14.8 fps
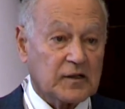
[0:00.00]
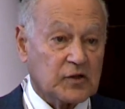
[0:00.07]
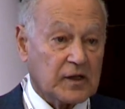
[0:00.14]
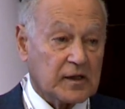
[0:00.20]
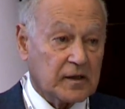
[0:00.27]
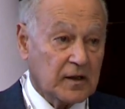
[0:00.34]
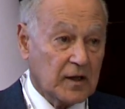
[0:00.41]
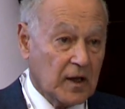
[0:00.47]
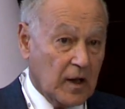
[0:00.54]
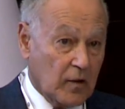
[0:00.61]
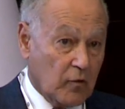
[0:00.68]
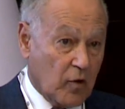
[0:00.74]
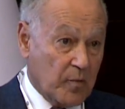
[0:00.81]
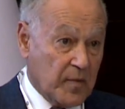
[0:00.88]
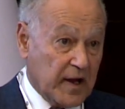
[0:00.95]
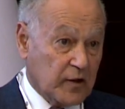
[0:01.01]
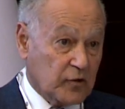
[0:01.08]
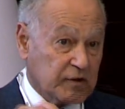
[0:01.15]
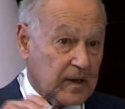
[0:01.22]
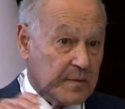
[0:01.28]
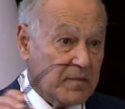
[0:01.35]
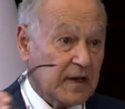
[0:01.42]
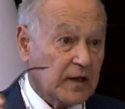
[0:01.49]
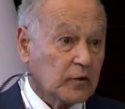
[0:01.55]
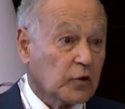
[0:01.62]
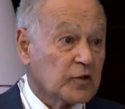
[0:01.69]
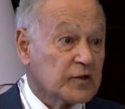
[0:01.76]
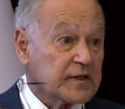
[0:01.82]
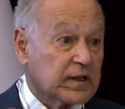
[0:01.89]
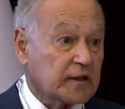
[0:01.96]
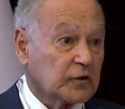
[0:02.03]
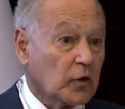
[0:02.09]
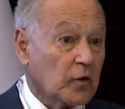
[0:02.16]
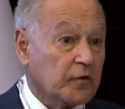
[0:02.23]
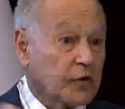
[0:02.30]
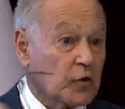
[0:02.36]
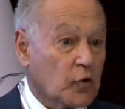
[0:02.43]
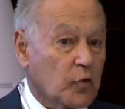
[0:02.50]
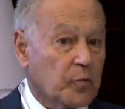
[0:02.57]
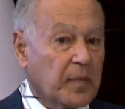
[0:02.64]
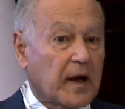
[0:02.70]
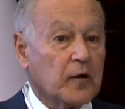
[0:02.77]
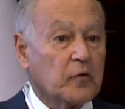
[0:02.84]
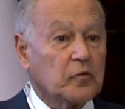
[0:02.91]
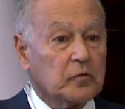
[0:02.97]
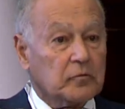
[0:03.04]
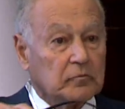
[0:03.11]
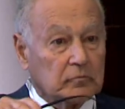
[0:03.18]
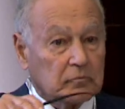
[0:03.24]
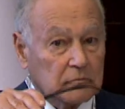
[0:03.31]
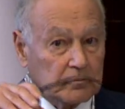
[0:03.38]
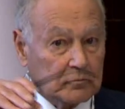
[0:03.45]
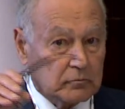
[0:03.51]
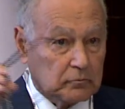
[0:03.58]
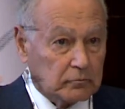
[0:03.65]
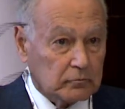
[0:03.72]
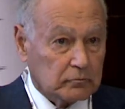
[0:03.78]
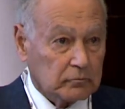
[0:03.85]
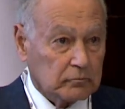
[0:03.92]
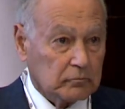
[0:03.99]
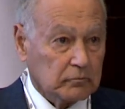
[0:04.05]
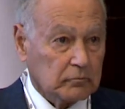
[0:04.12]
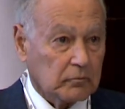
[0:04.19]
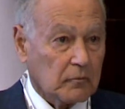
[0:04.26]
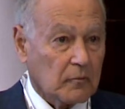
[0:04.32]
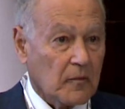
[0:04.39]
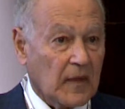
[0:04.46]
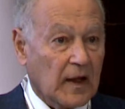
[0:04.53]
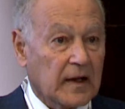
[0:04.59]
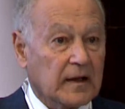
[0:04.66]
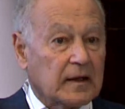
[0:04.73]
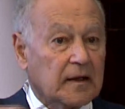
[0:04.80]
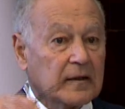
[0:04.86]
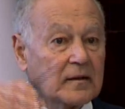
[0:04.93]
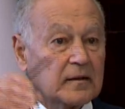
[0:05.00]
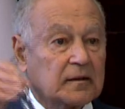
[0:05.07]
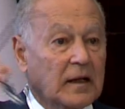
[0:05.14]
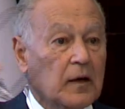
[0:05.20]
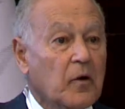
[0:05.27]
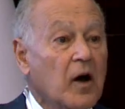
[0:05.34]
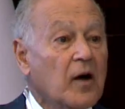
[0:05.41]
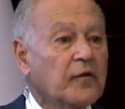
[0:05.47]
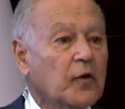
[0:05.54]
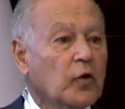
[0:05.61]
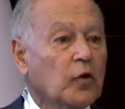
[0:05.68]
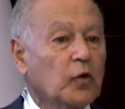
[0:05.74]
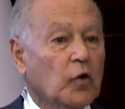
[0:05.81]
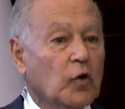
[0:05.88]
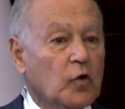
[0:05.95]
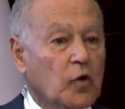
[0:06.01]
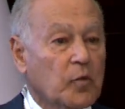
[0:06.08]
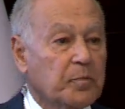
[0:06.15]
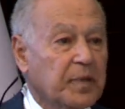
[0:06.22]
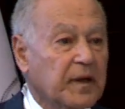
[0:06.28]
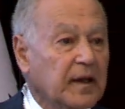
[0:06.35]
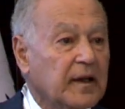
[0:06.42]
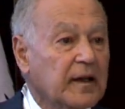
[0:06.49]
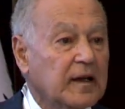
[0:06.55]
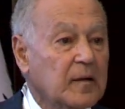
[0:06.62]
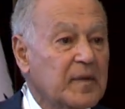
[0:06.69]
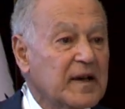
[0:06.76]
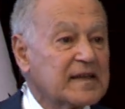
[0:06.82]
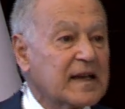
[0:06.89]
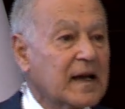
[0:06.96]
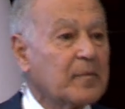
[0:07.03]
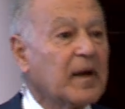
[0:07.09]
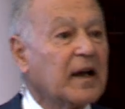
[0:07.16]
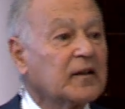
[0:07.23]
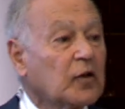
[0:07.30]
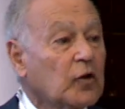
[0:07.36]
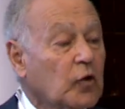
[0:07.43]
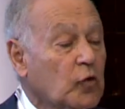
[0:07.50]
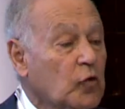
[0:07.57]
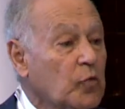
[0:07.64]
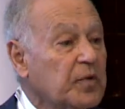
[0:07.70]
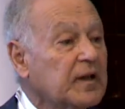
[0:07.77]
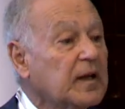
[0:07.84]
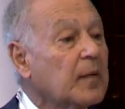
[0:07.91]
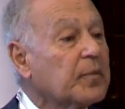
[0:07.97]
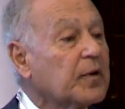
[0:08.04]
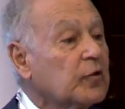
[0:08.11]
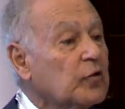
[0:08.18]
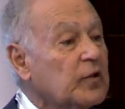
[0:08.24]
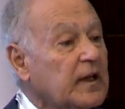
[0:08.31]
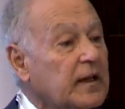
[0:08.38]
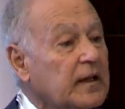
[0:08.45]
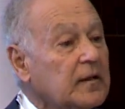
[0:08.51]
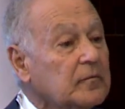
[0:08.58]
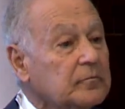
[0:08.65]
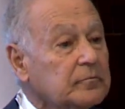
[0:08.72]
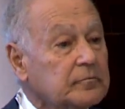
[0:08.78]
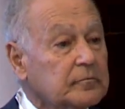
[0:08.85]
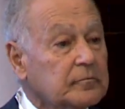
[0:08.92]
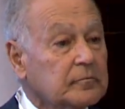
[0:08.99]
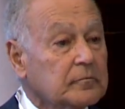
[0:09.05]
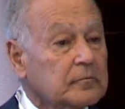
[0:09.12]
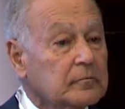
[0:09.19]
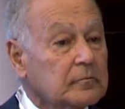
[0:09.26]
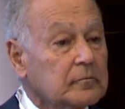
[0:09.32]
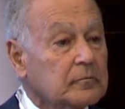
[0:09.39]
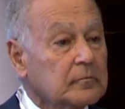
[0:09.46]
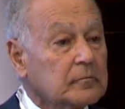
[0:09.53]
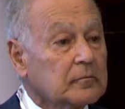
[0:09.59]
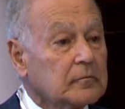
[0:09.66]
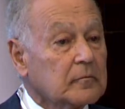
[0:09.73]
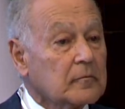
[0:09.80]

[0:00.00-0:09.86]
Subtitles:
1850s, when he called the concept of Europe, or the harmonious of Europe that emerged after the war.